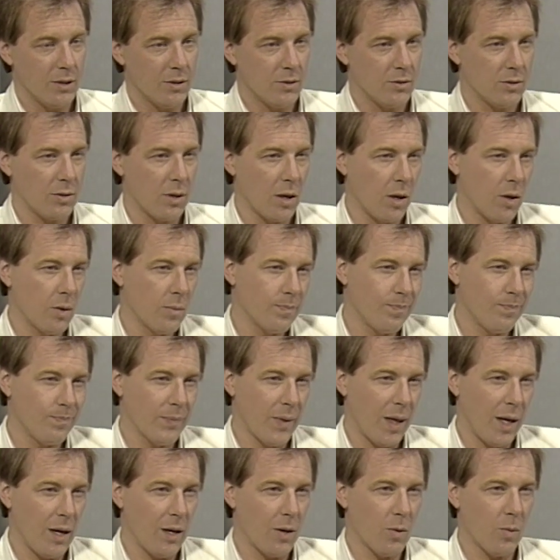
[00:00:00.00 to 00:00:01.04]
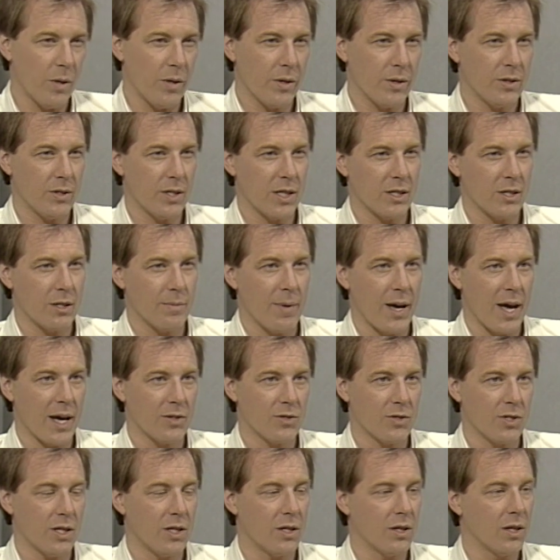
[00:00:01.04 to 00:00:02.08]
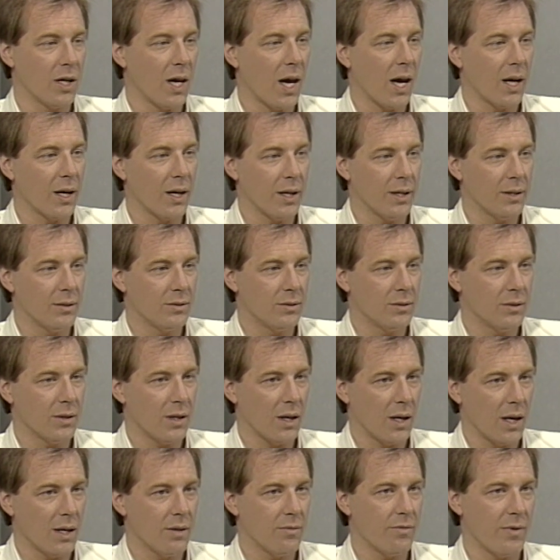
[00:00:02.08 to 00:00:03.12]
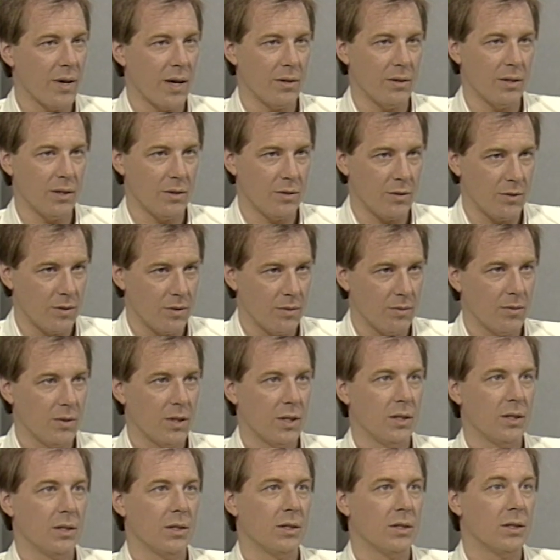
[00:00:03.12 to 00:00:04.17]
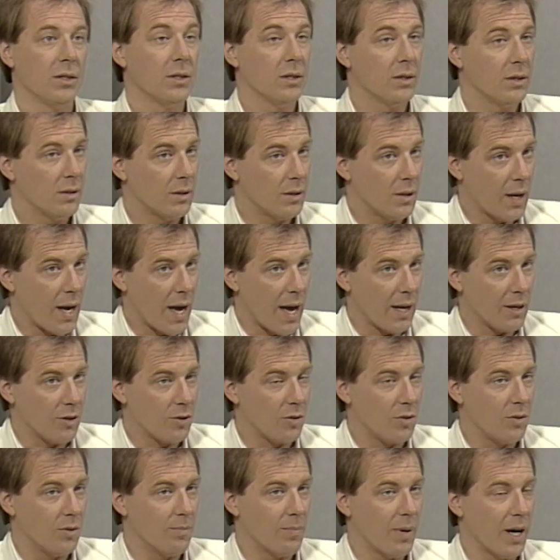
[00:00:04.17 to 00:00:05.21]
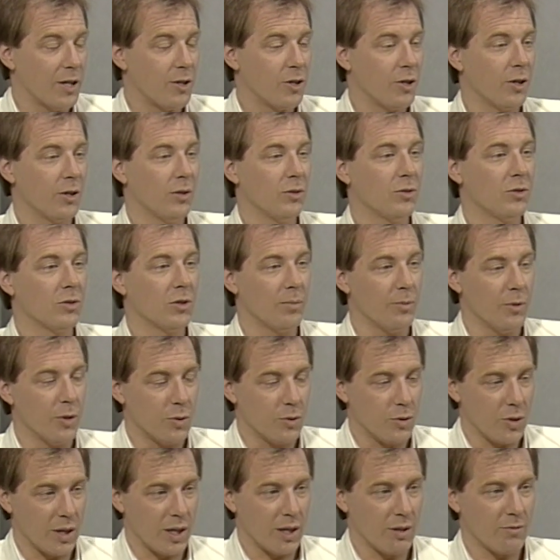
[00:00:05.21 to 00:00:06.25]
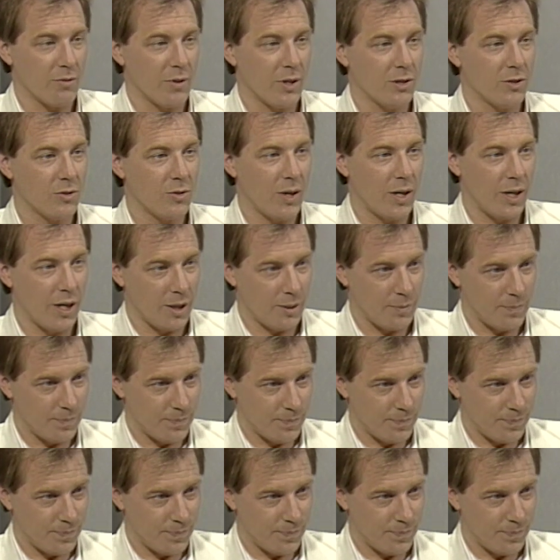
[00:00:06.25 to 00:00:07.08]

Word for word: So I don't know whether it takes a back seat or not. I, I found it at, by turns amusing and frustrating.